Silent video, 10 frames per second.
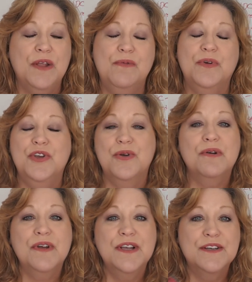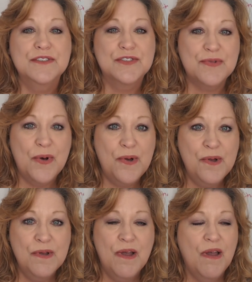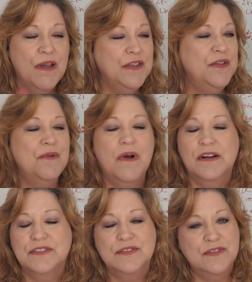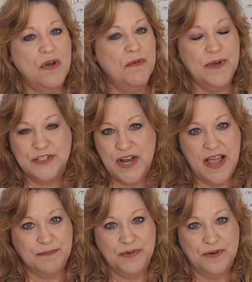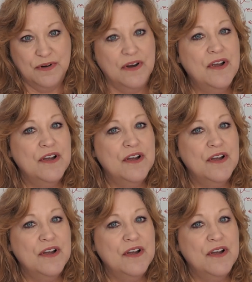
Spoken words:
And when you're in control, you are so much happier.